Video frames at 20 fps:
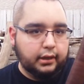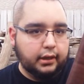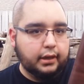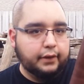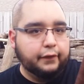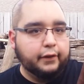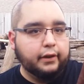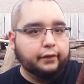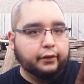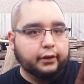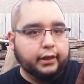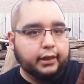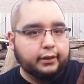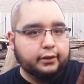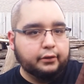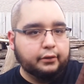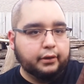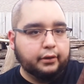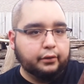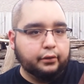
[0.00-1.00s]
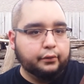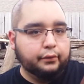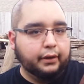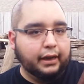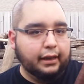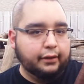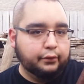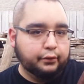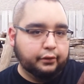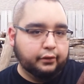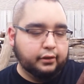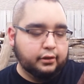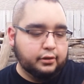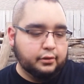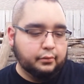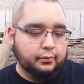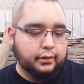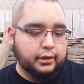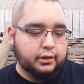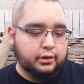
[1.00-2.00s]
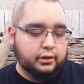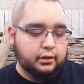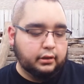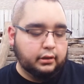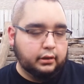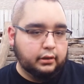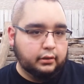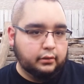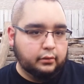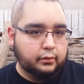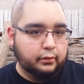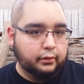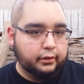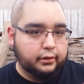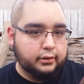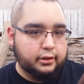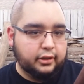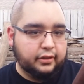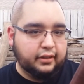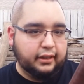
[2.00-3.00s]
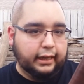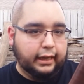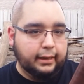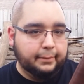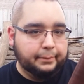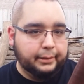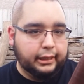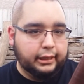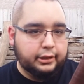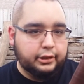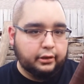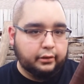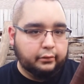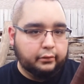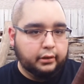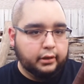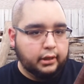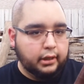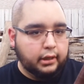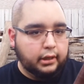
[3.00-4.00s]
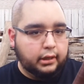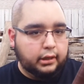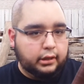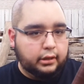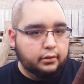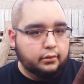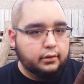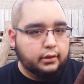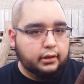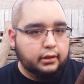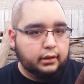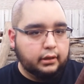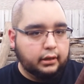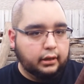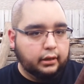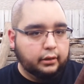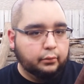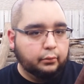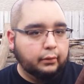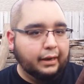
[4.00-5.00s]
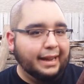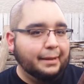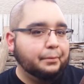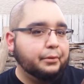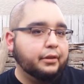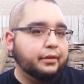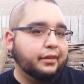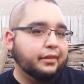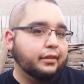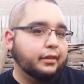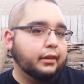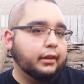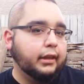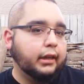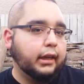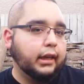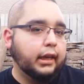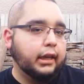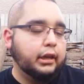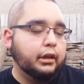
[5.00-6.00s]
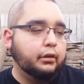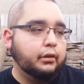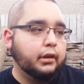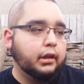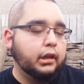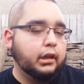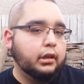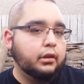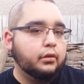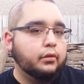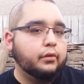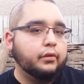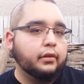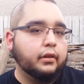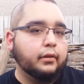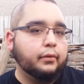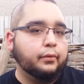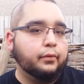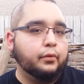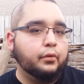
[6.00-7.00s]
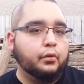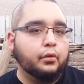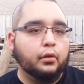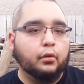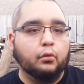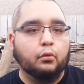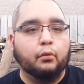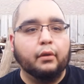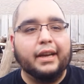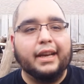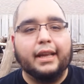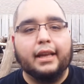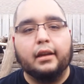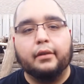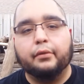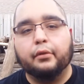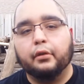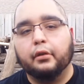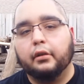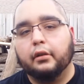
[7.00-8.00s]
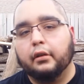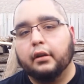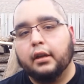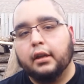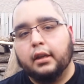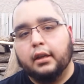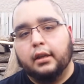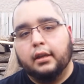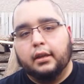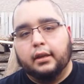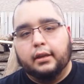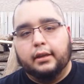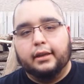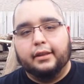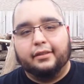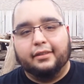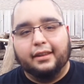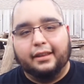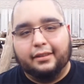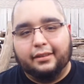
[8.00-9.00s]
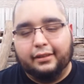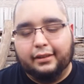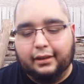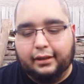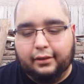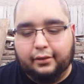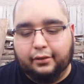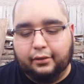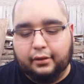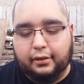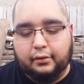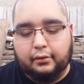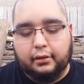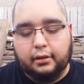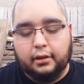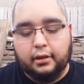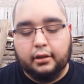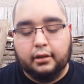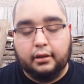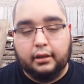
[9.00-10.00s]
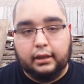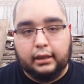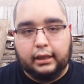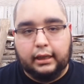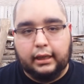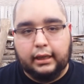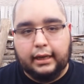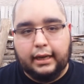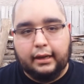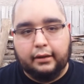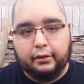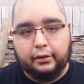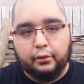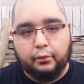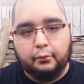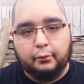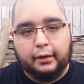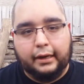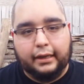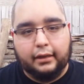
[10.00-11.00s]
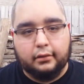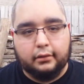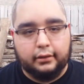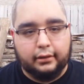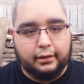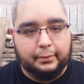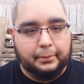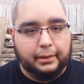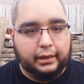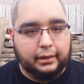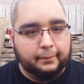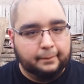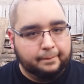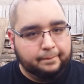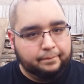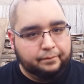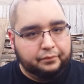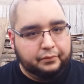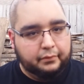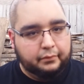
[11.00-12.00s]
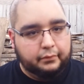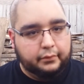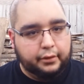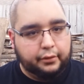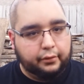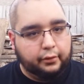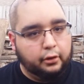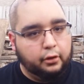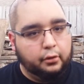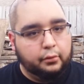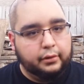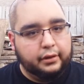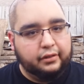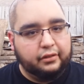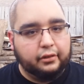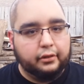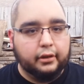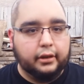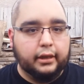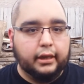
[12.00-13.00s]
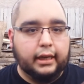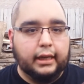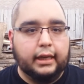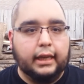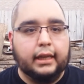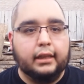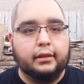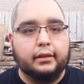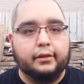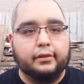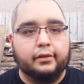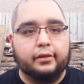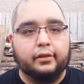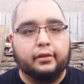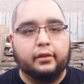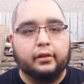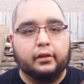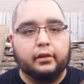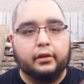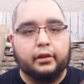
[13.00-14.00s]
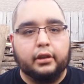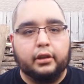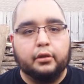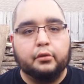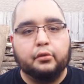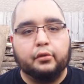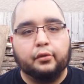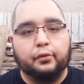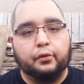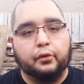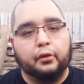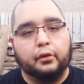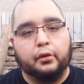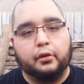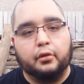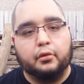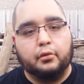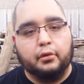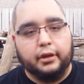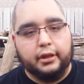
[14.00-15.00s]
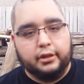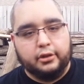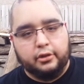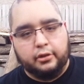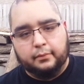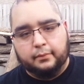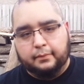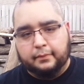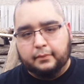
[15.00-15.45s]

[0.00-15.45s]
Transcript: if you ever need to in a survival situation or just camping in general, you can unwrap this thing and you can use it for whatever necessities you need out in the wild. I mean, there's always an endless use for cordage.